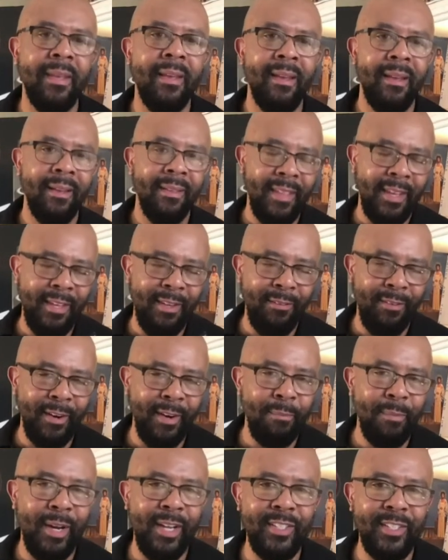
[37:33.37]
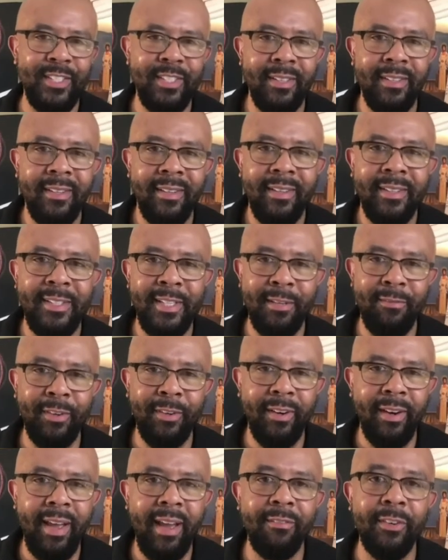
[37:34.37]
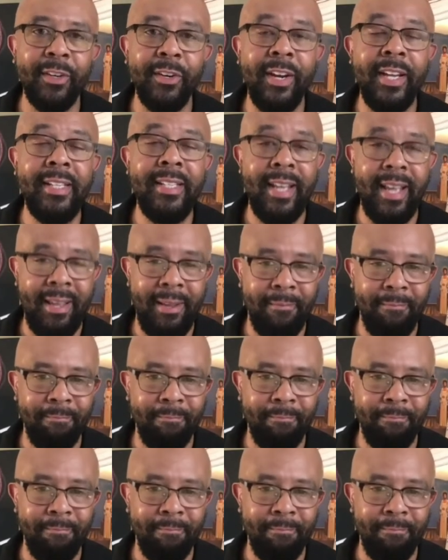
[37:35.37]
Thank you very much. Denver, have a great day.